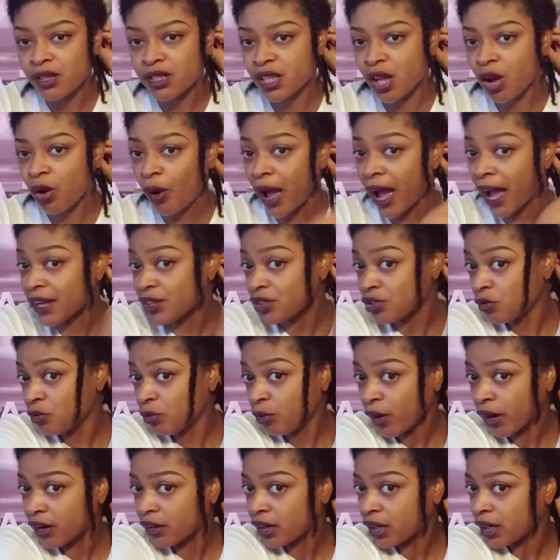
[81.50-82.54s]
So I do
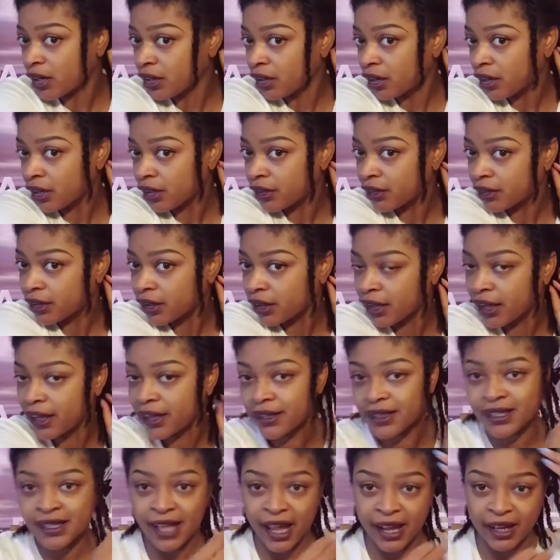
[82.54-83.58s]
work
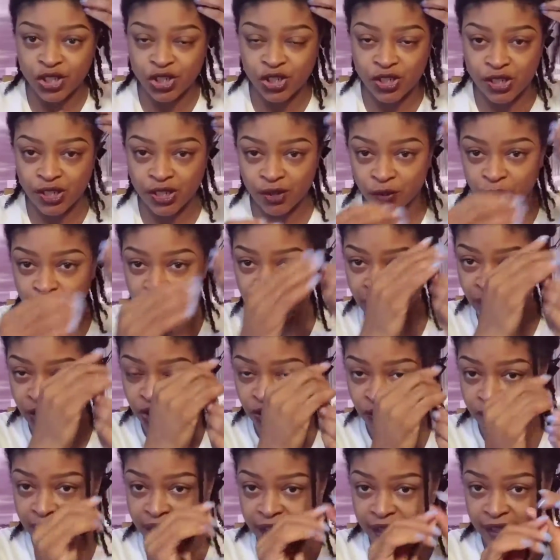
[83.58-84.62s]
in sections when I
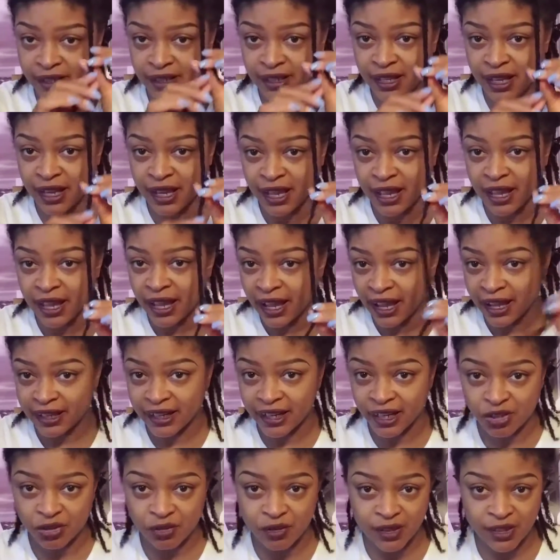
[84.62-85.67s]
do this.
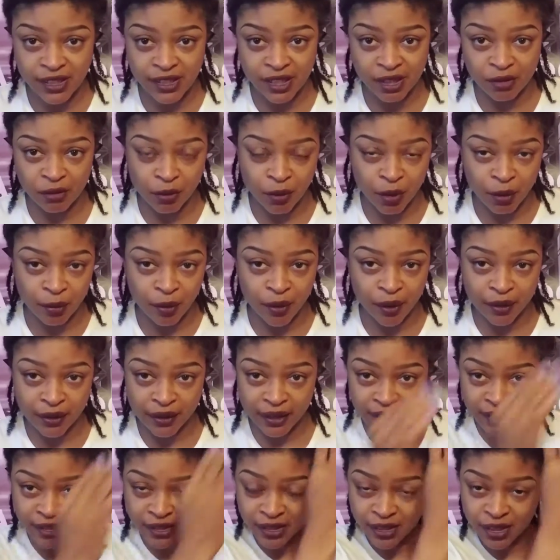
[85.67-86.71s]
And as you can see,
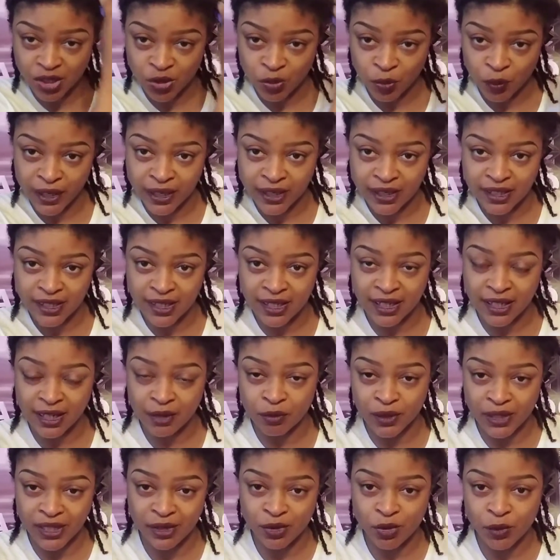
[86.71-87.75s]
remember, this is a twist.
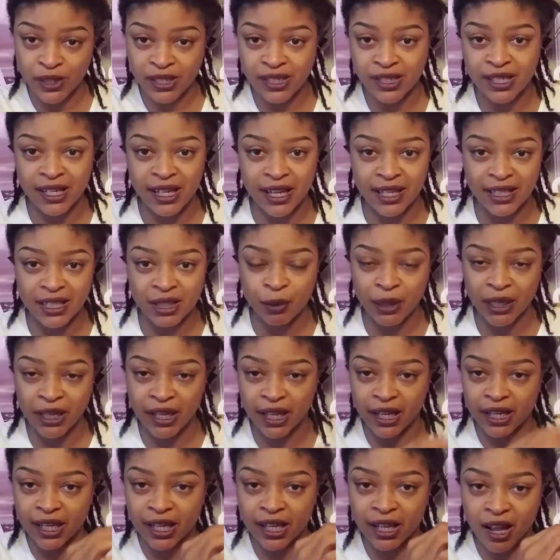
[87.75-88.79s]
It was twisted at the
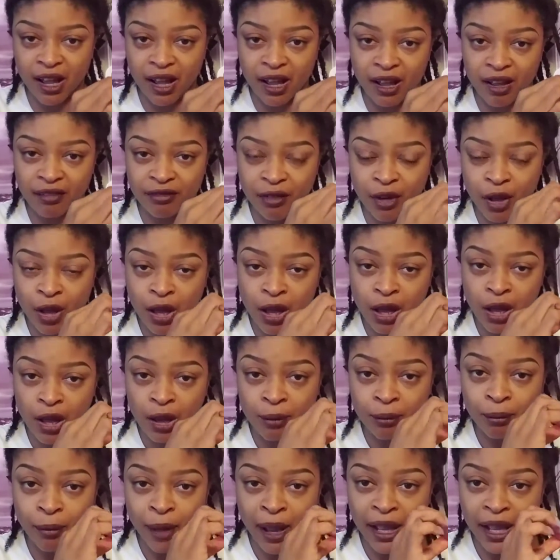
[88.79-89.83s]
beginning of
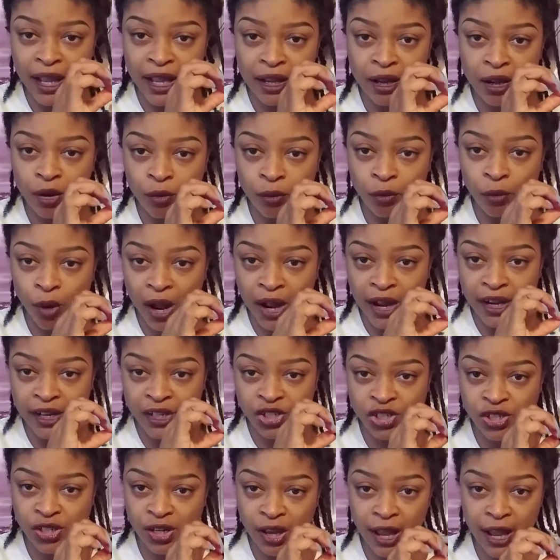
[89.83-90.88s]
my
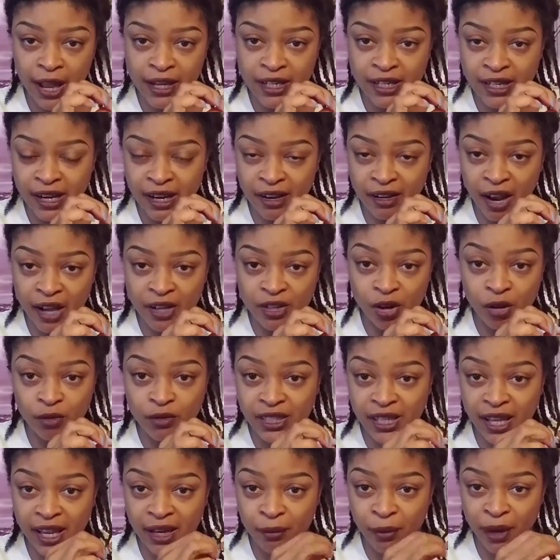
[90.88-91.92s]
wash. I
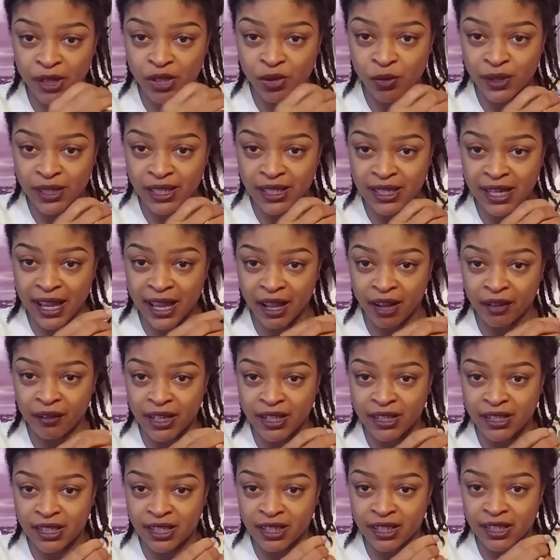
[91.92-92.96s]
don't take my twist
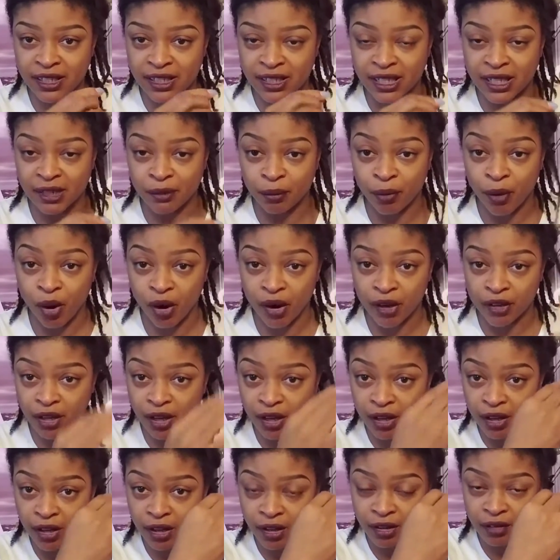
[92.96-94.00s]
down into this
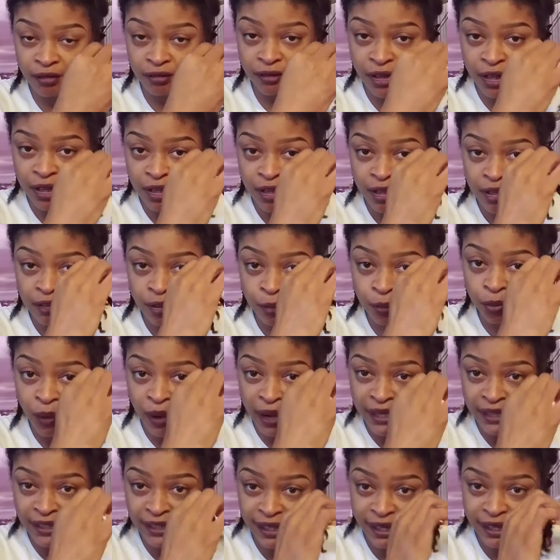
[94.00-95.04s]
part of the
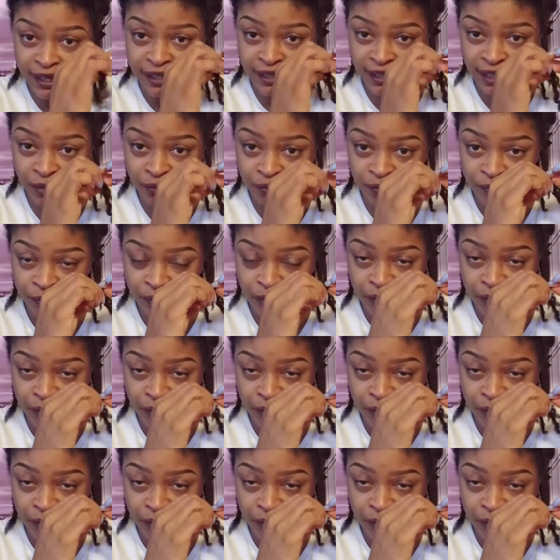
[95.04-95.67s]
process,